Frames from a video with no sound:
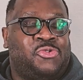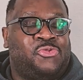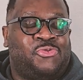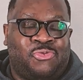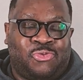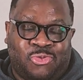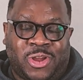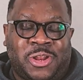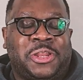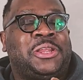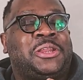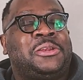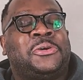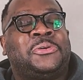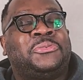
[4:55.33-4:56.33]

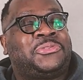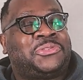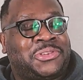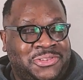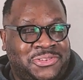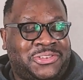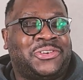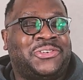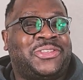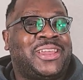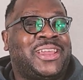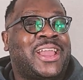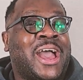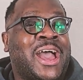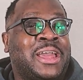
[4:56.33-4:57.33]
running notes until they
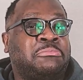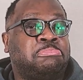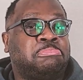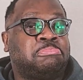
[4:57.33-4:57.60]
got